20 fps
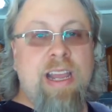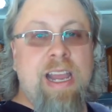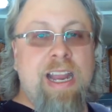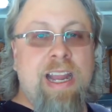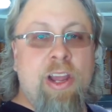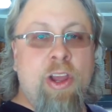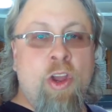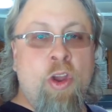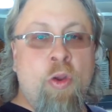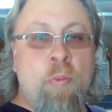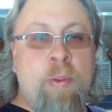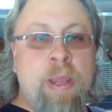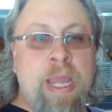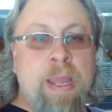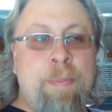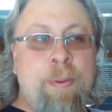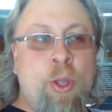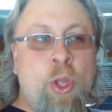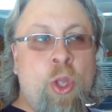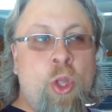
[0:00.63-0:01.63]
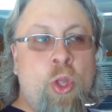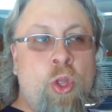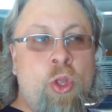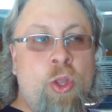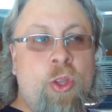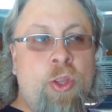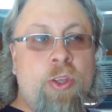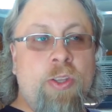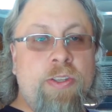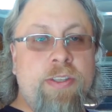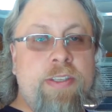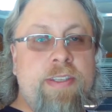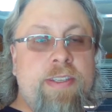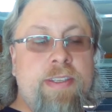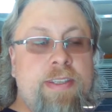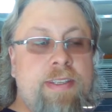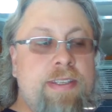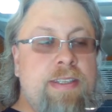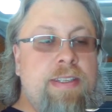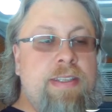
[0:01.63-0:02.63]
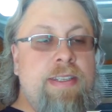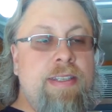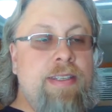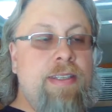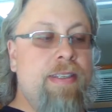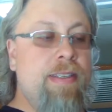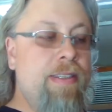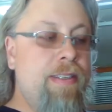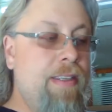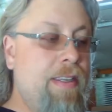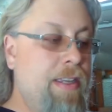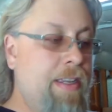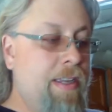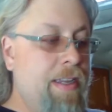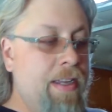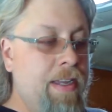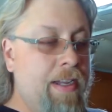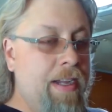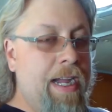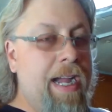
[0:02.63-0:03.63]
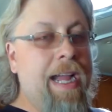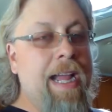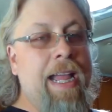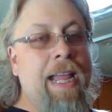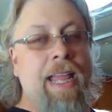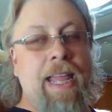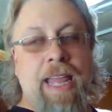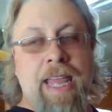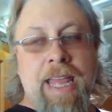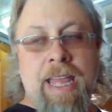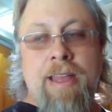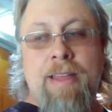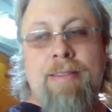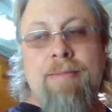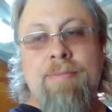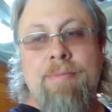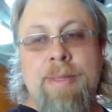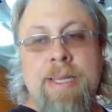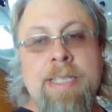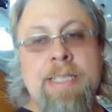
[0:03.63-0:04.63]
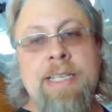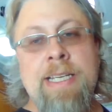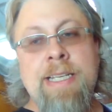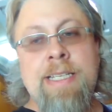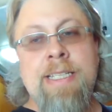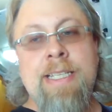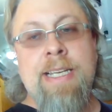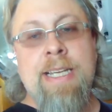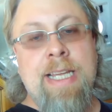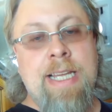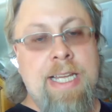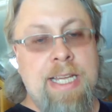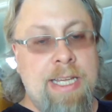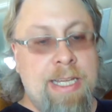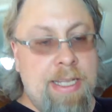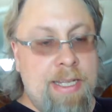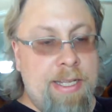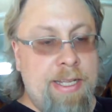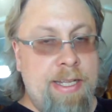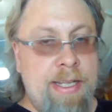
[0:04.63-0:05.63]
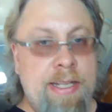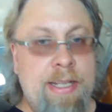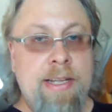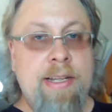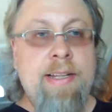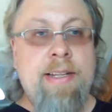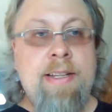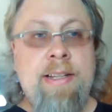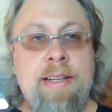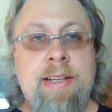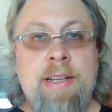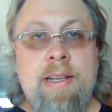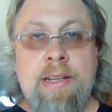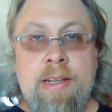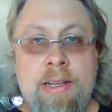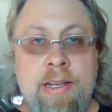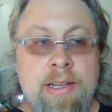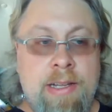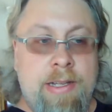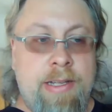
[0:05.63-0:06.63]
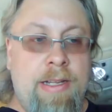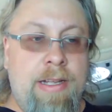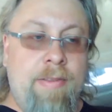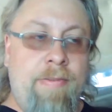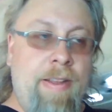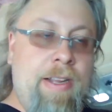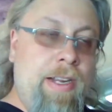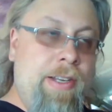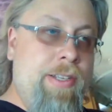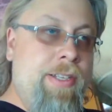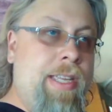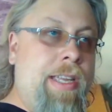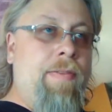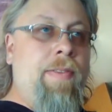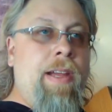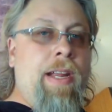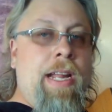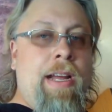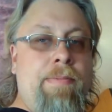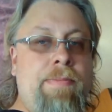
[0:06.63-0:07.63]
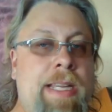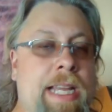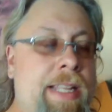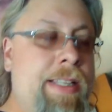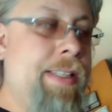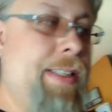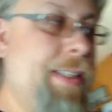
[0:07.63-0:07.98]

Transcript: Hello, peoples. I am busy today. I figure I'll just give you an update